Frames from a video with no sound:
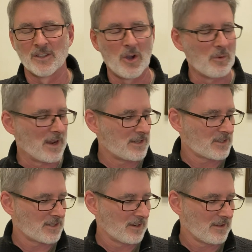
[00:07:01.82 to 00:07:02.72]
low
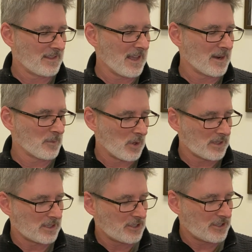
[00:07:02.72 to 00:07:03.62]
register, then I'm going
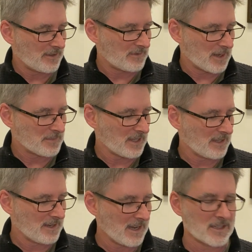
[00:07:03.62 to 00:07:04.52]
to shift up to the
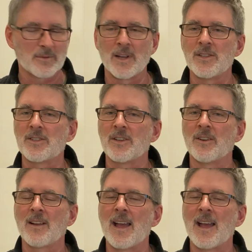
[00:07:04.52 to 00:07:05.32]
next register,